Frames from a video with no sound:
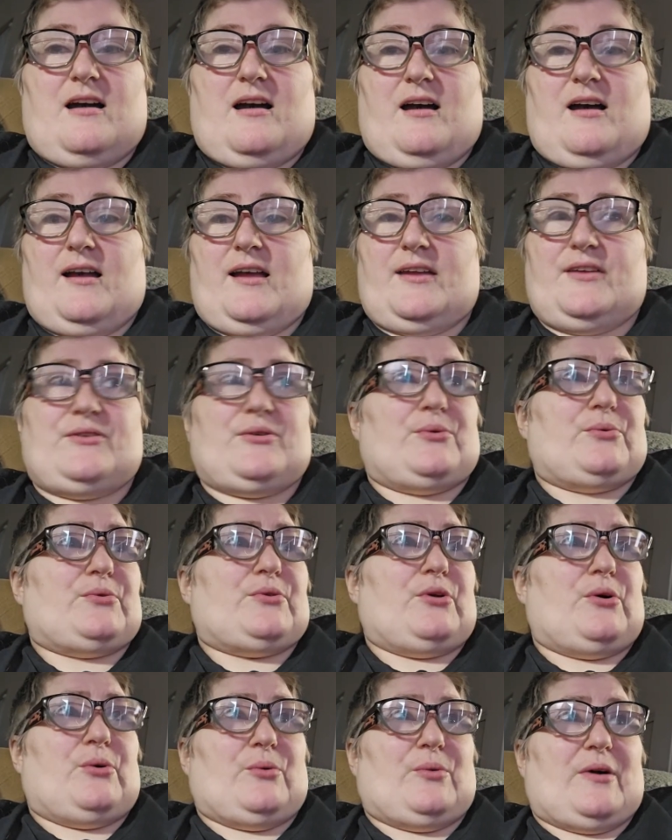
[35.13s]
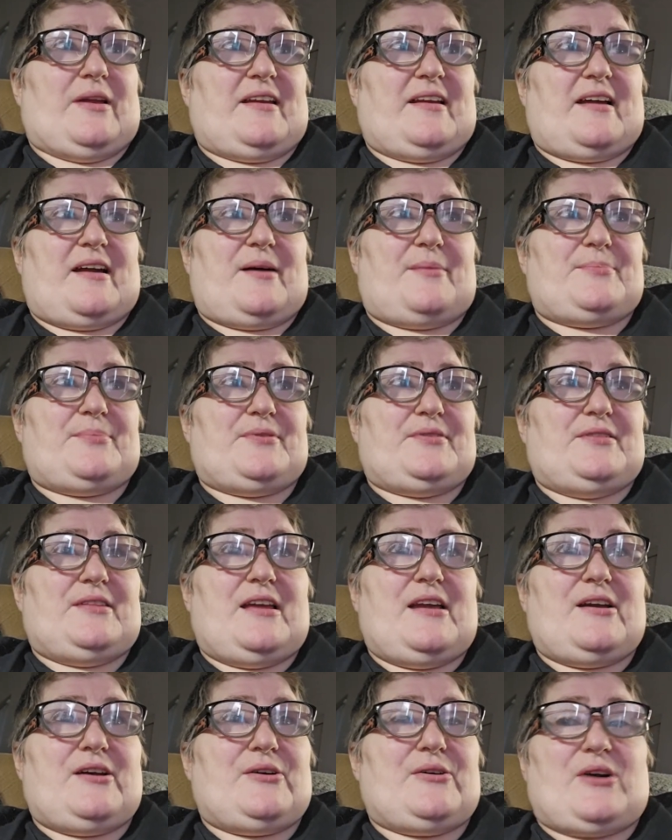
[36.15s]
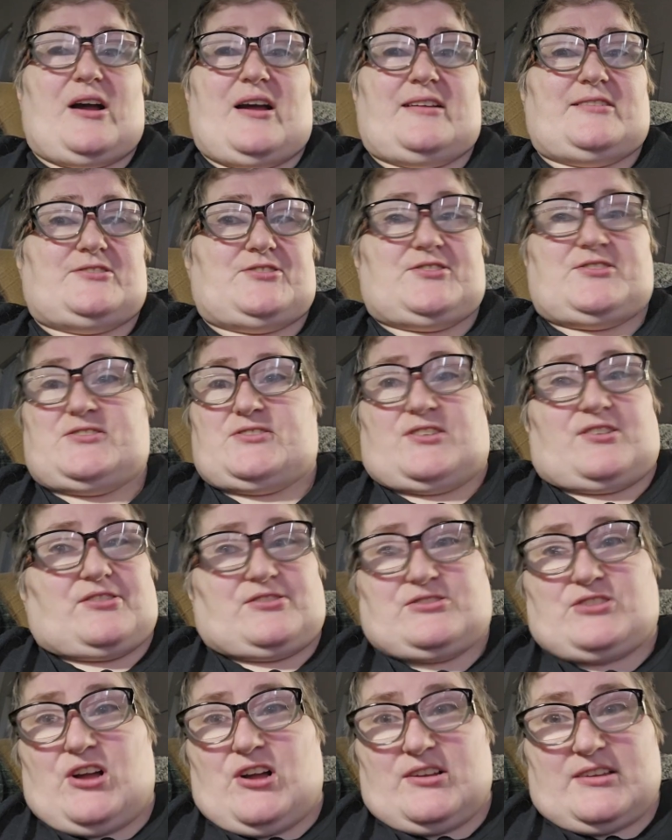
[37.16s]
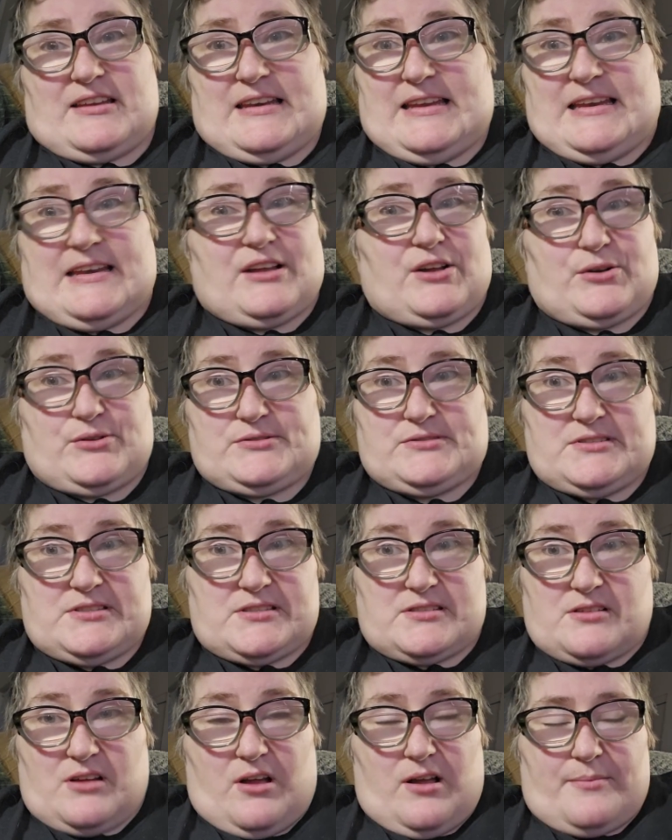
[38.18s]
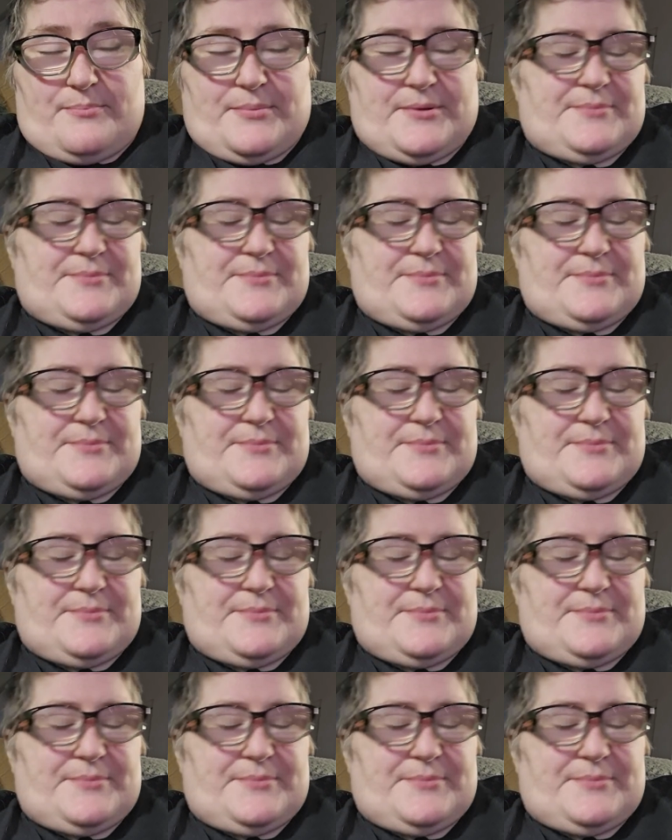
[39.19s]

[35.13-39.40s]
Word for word: I don't know what happened there. I just started talking and I couldn't stop.